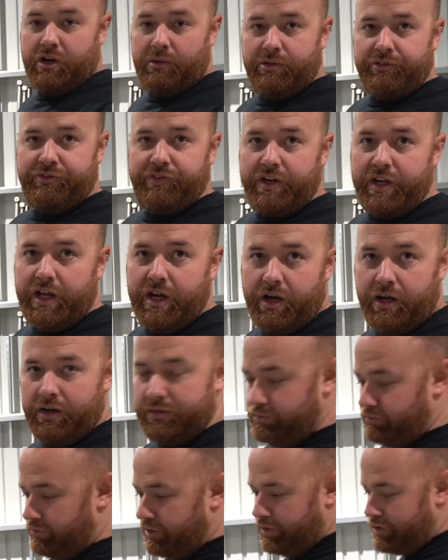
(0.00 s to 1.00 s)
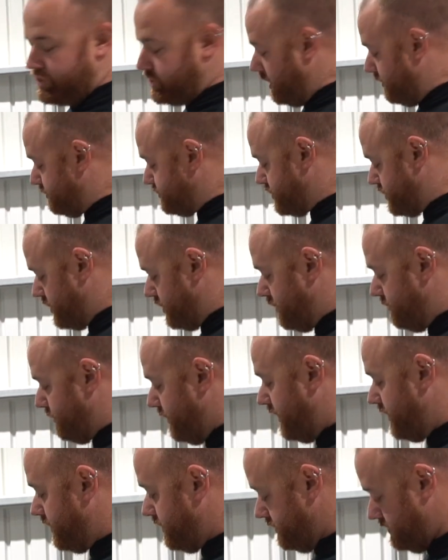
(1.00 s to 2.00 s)
to fit our Rod Shop
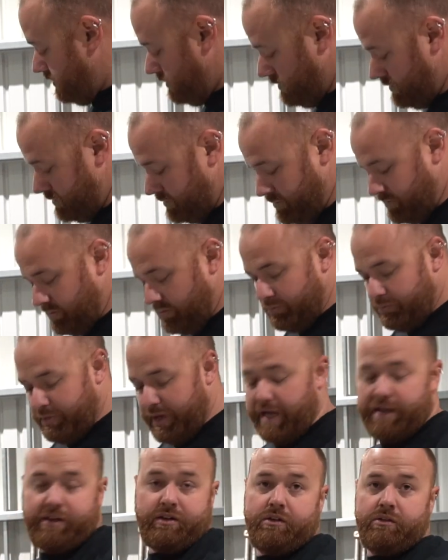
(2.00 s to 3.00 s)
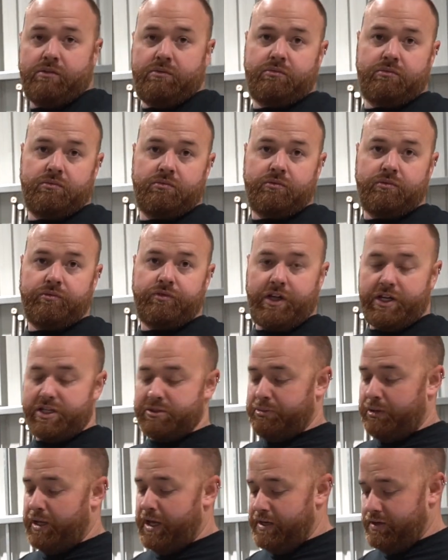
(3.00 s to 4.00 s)
Turbo pattern flex
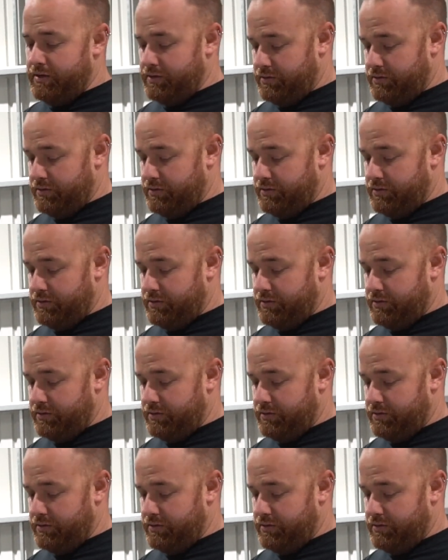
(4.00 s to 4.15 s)
plate.